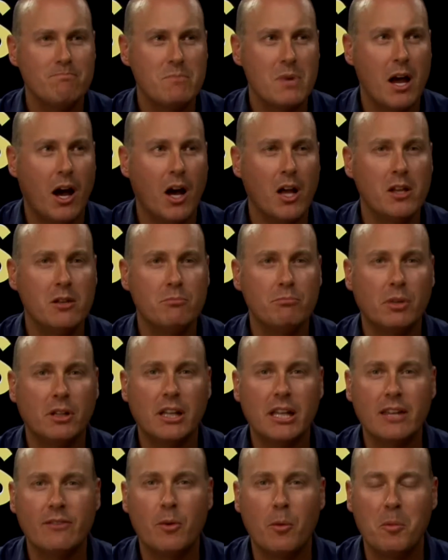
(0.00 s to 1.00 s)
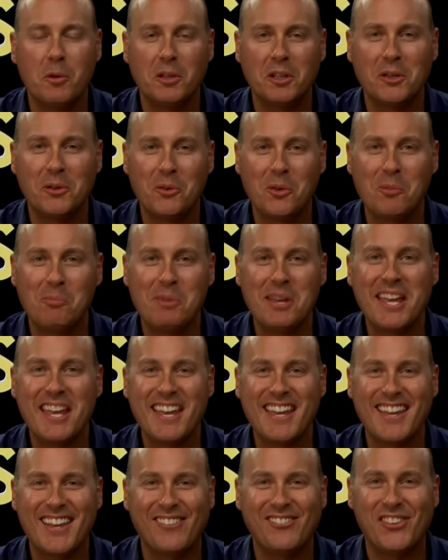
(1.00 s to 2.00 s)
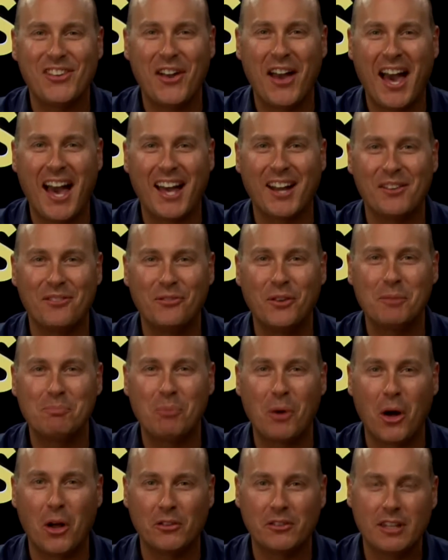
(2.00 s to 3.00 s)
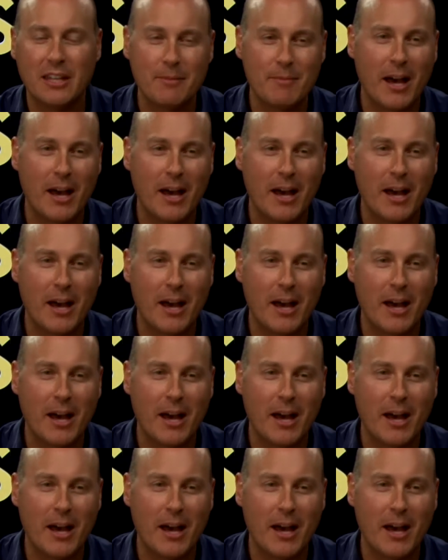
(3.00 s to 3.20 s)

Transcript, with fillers: unbelievable it would be if you had a football team